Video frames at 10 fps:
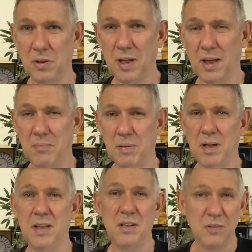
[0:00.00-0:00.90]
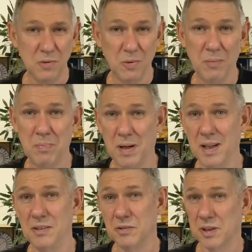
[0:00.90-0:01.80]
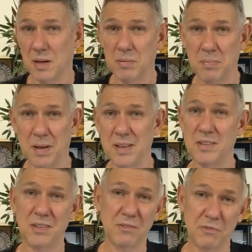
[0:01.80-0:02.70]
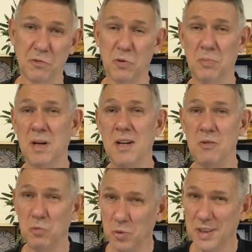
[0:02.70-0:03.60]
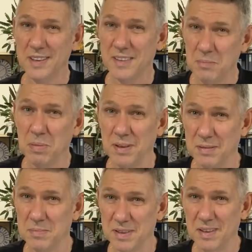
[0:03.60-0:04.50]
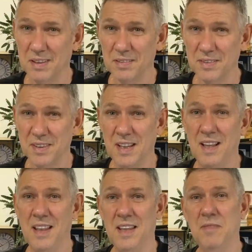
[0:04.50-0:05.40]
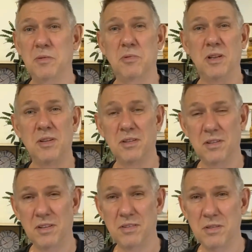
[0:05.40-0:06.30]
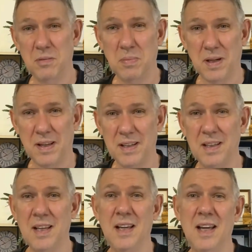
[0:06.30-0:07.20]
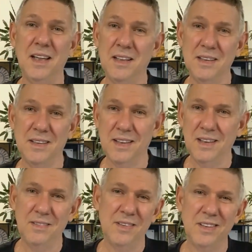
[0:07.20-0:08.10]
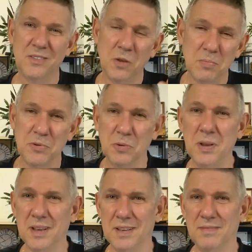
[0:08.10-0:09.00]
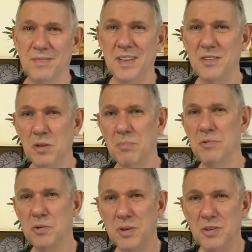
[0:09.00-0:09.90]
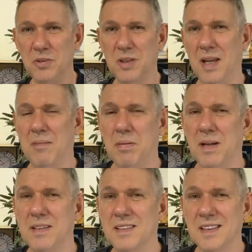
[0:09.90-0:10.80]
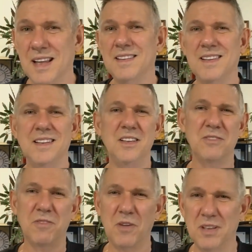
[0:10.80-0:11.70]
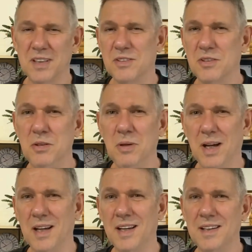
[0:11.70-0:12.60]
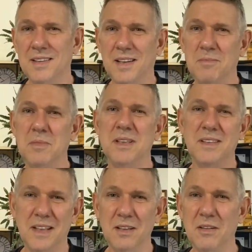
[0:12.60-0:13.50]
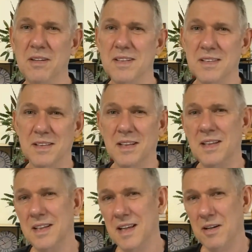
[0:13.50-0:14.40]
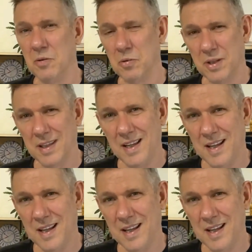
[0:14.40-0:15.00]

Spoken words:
campaign, a new web page, or a couple of pages in a form really simply themselves. They have to rely on a third party, and they stop doing it. They stop doing new campaigns. They just find that it's too hard, and they miss deadlines, or they